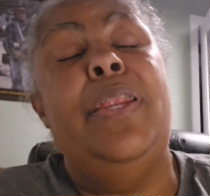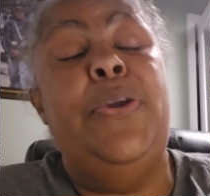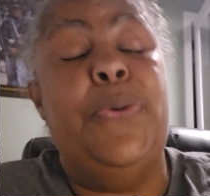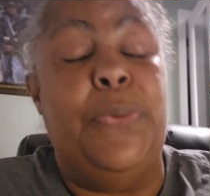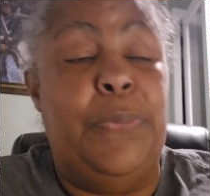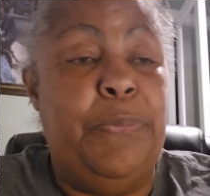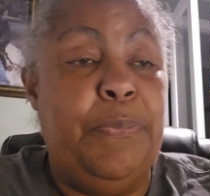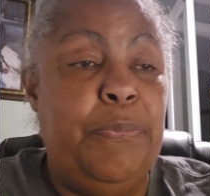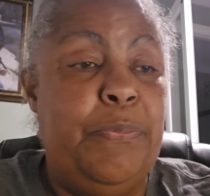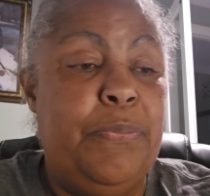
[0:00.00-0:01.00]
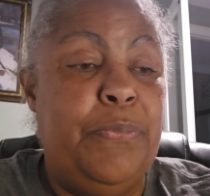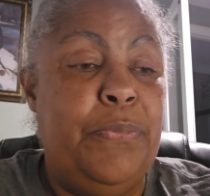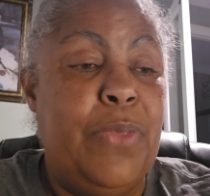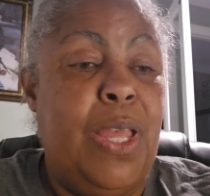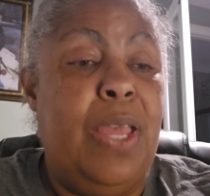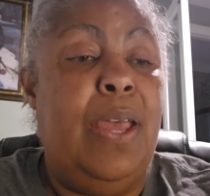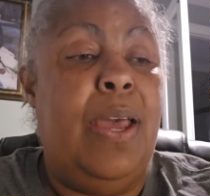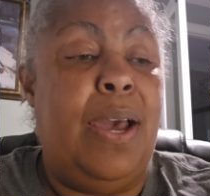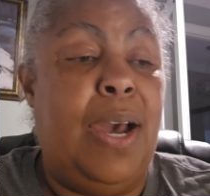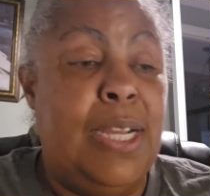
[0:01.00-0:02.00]
anywho,
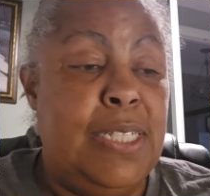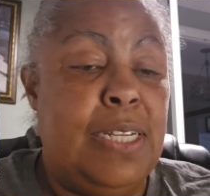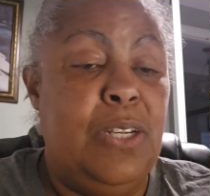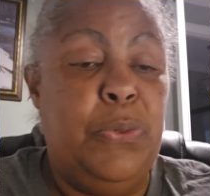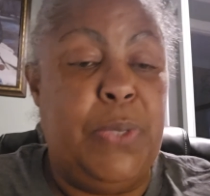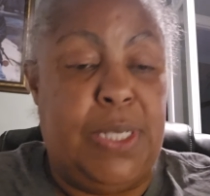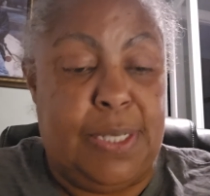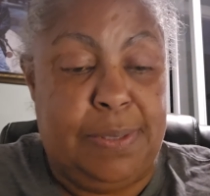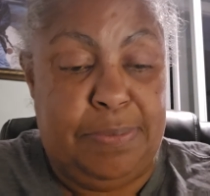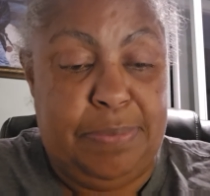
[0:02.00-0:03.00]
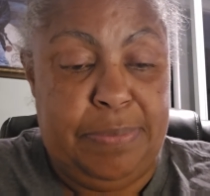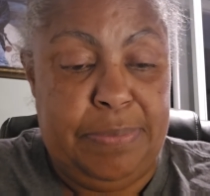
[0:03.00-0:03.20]
Isaac and Louisa.